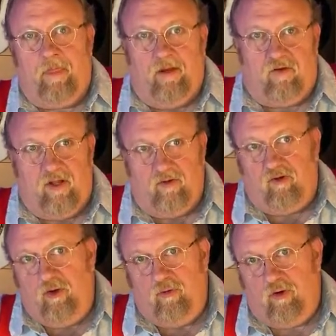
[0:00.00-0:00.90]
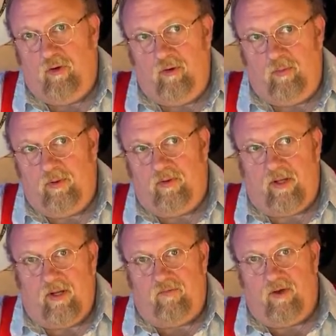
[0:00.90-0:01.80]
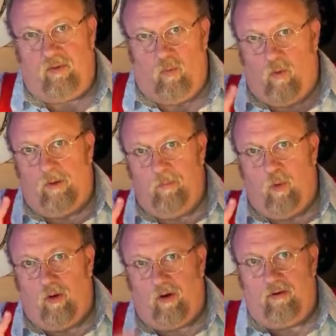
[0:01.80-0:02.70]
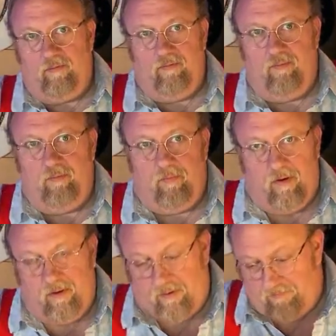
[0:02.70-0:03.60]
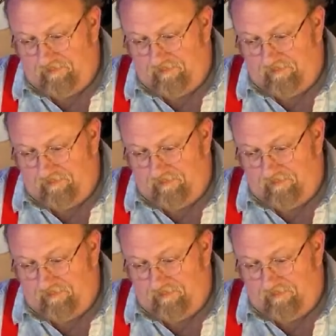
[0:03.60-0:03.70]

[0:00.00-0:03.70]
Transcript: It tells YouTube that I've got one more, uh,